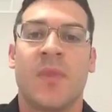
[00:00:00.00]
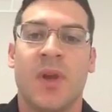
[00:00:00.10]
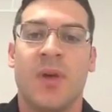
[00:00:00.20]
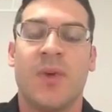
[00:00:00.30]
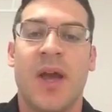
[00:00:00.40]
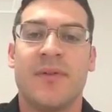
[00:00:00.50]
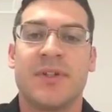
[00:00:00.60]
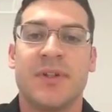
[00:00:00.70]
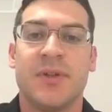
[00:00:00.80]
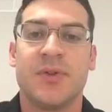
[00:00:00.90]
and we
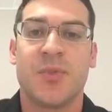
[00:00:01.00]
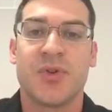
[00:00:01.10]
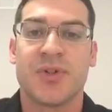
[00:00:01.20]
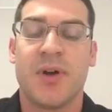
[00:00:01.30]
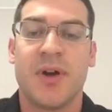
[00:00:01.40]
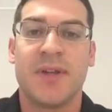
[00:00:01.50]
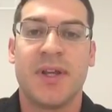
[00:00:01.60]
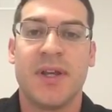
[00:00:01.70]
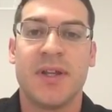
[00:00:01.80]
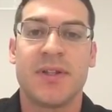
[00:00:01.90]
obviously lose more salt out the
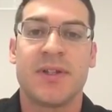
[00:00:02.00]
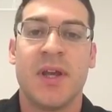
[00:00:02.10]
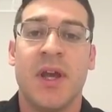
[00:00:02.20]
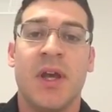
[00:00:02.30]
kidneys.